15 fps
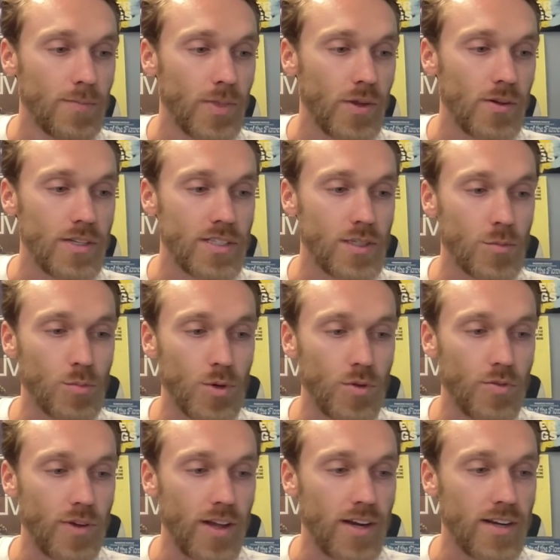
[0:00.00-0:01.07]
There is some
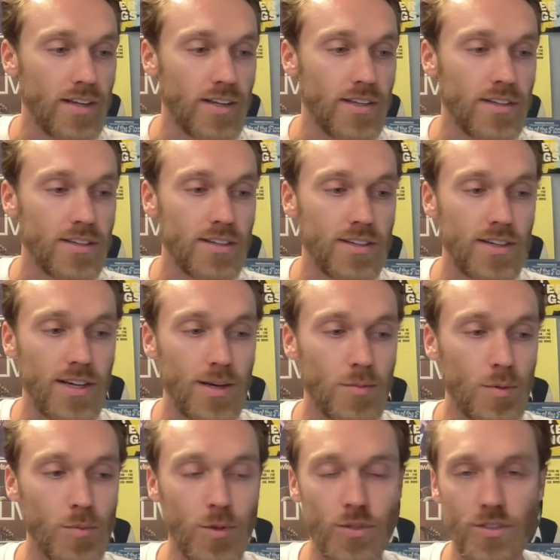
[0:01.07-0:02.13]
profanity,
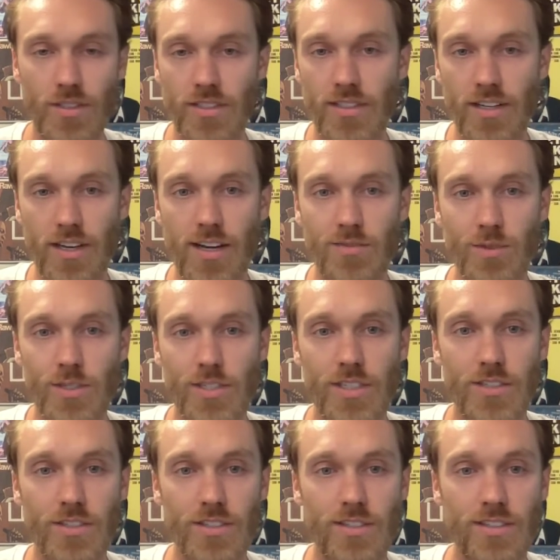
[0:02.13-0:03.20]
but mostly it's in
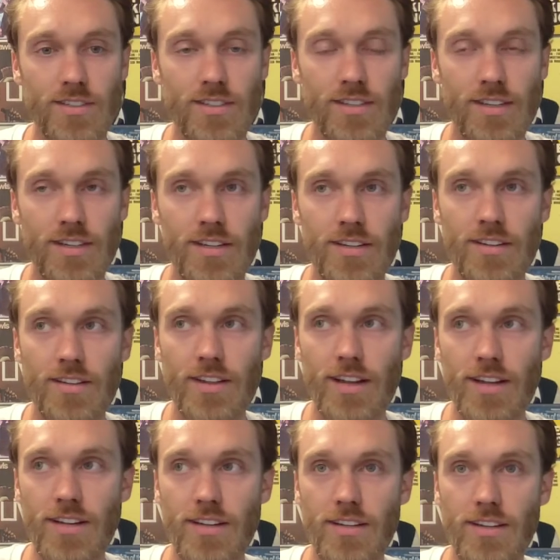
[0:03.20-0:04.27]
conversations
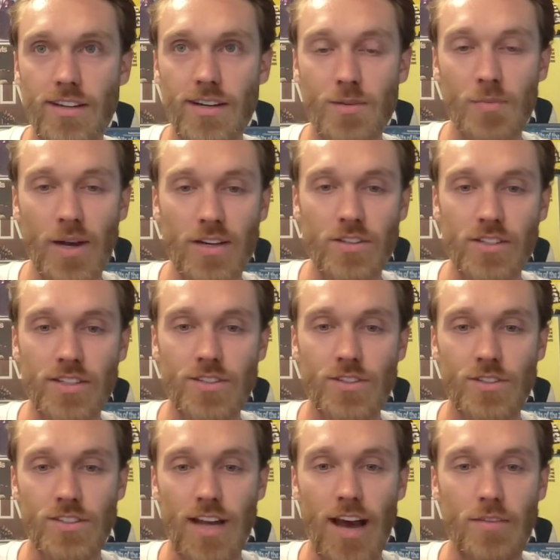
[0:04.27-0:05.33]
that Michael
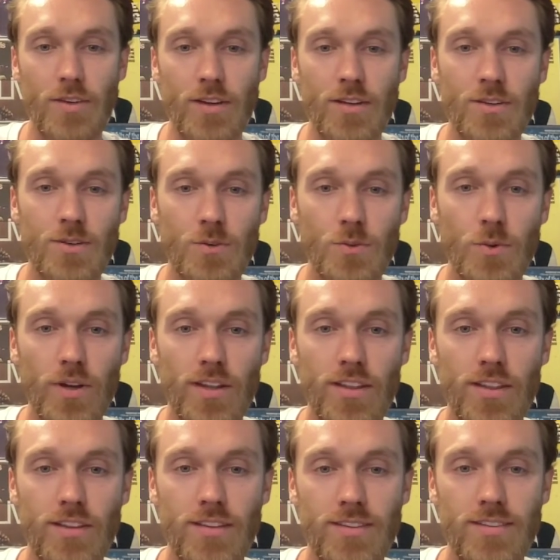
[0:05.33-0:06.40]
Easter's having
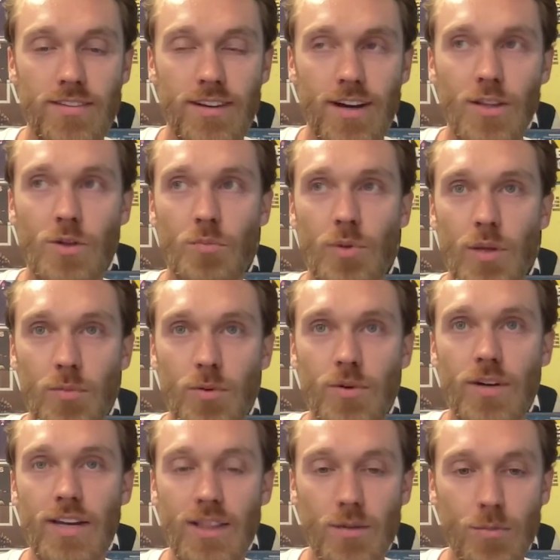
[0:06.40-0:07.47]
with other people
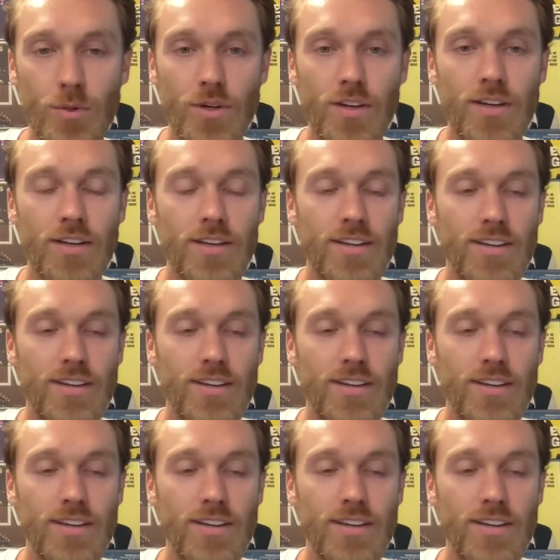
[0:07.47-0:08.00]
in the book